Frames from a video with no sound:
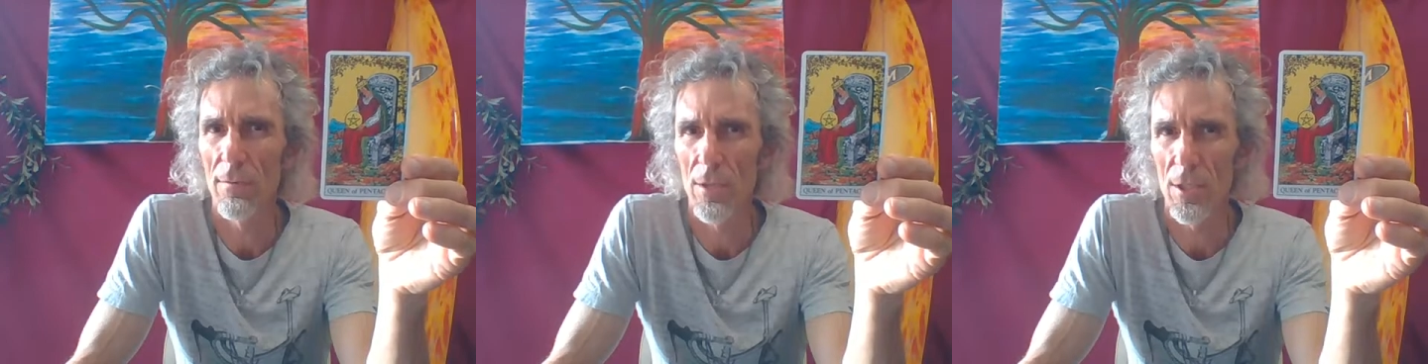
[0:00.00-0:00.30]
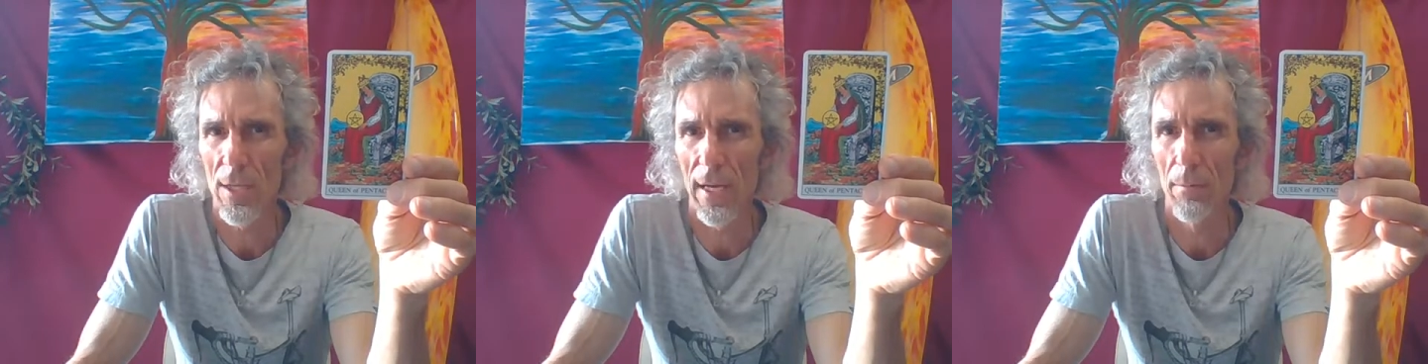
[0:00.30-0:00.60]

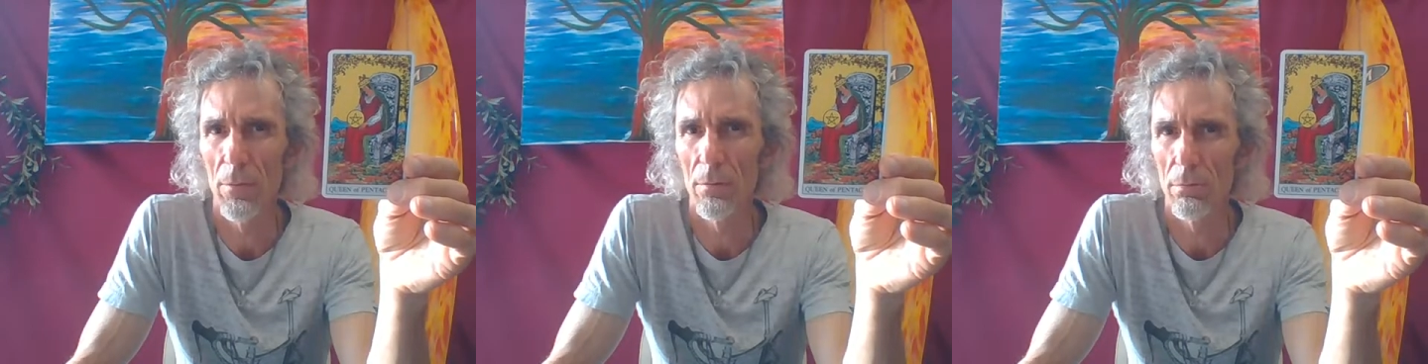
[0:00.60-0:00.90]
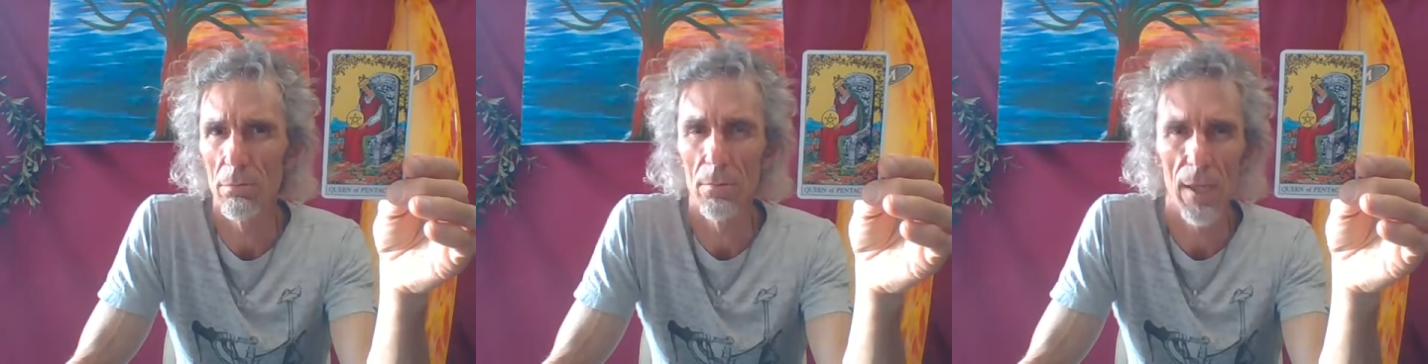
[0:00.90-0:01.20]
stable,
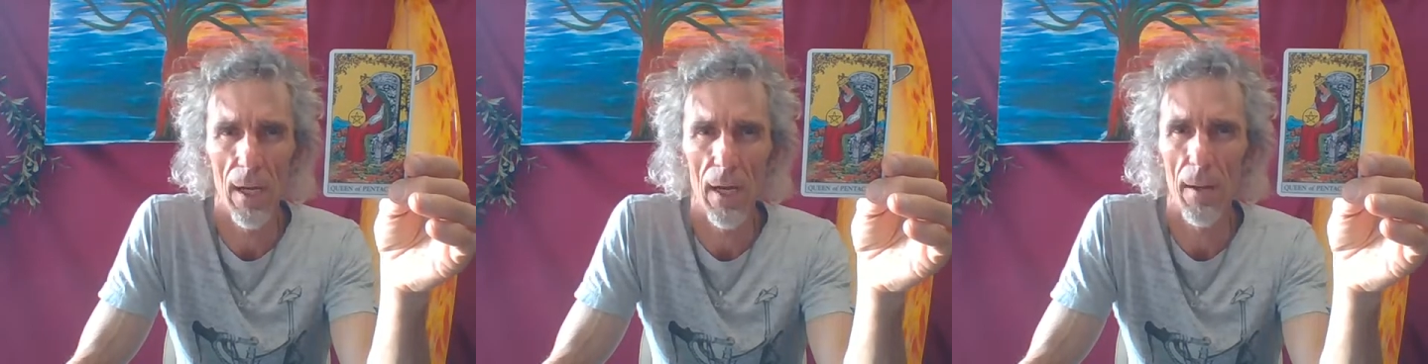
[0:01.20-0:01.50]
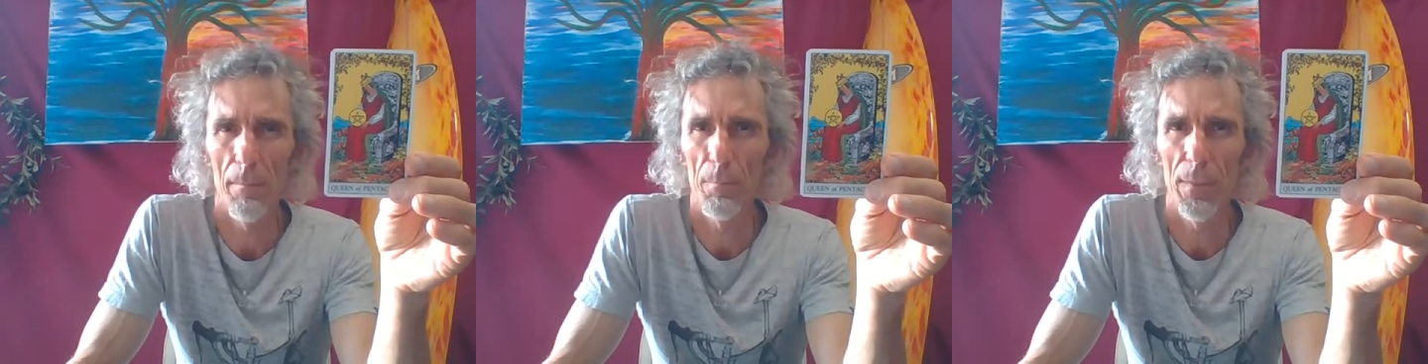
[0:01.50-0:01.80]

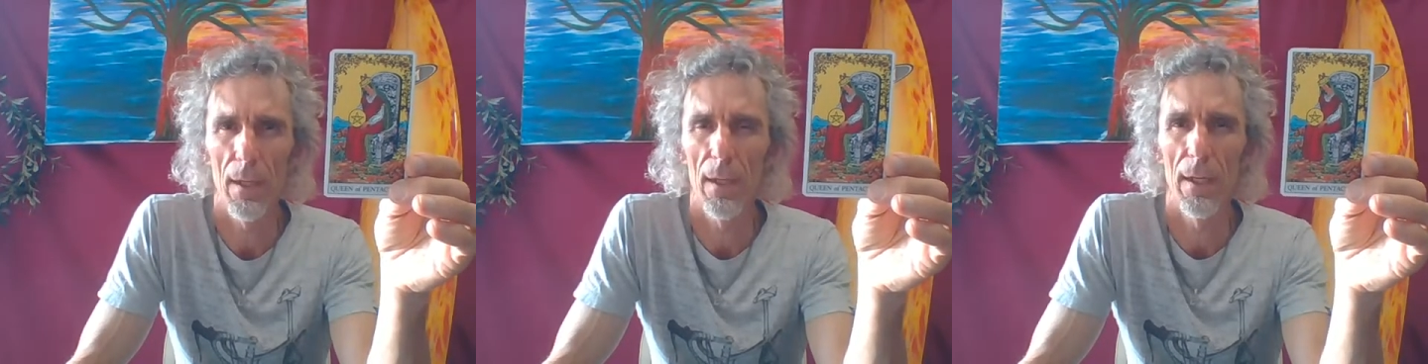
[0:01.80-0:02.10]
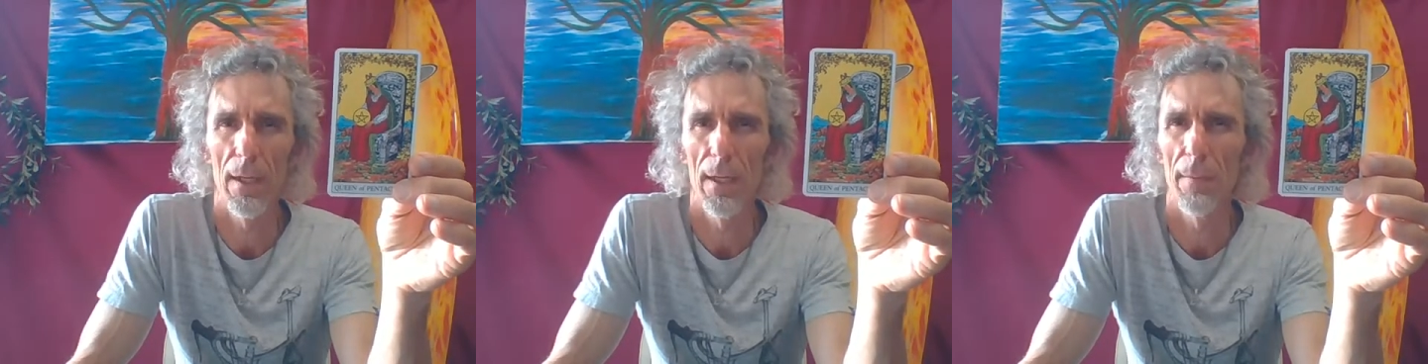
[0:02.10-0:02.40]
calm,
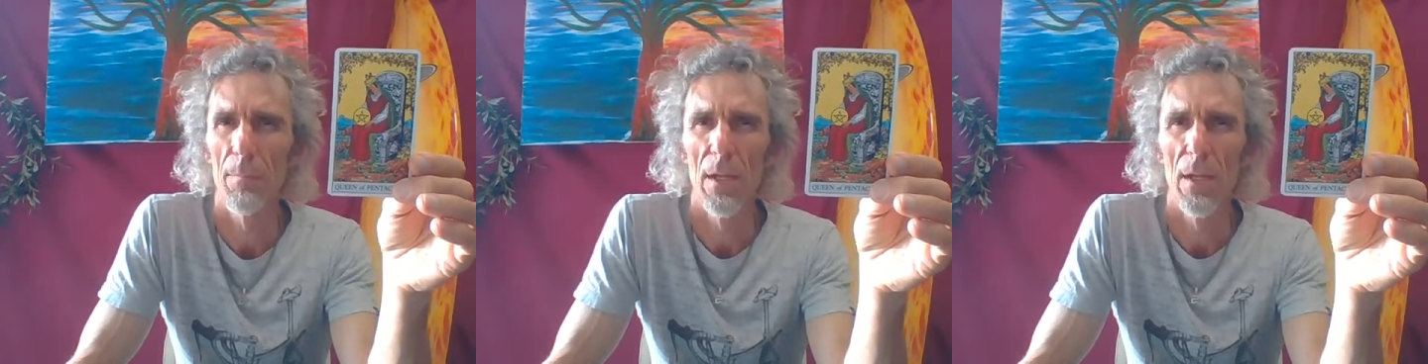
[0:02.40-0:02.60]
I